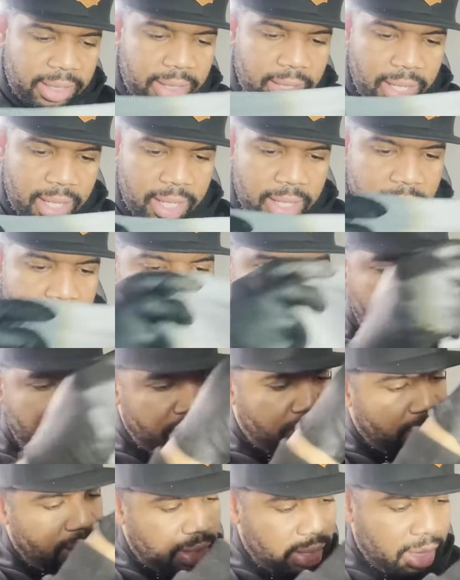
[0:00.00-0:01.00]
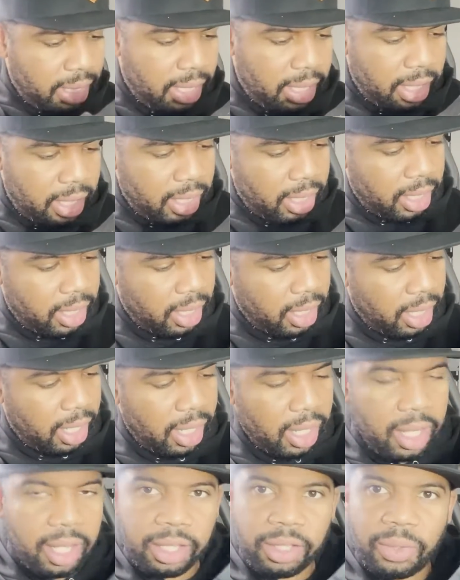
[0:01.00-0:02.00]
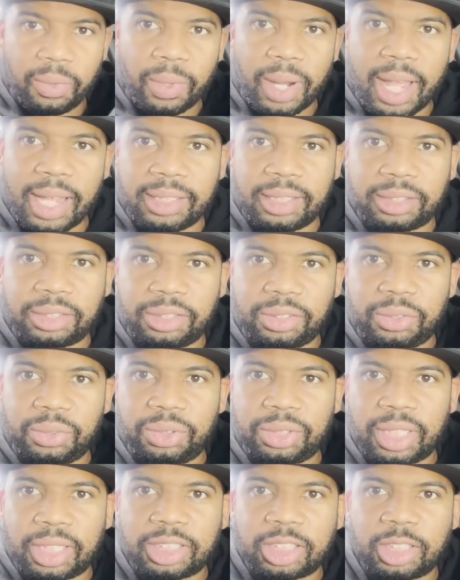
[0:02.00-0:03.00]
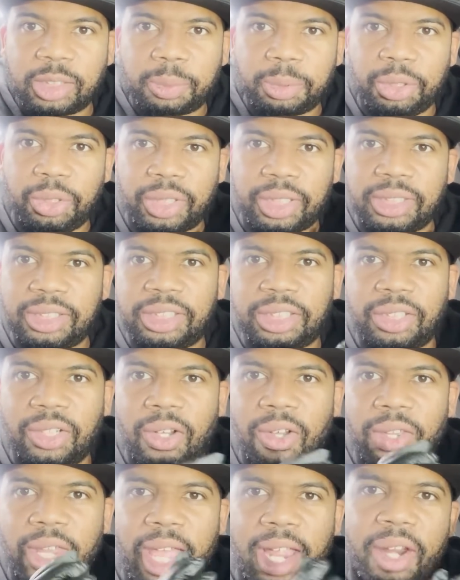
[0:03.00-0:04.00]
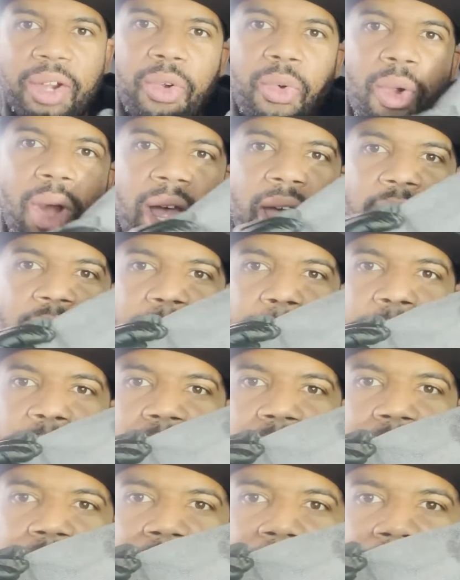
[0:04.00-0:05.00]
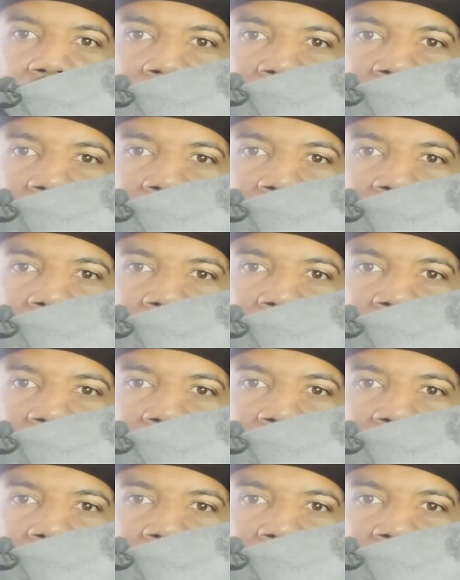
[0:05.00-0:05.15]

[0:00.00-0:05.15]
done, you can see the rag doesn't do justice, but you can see all that grime, all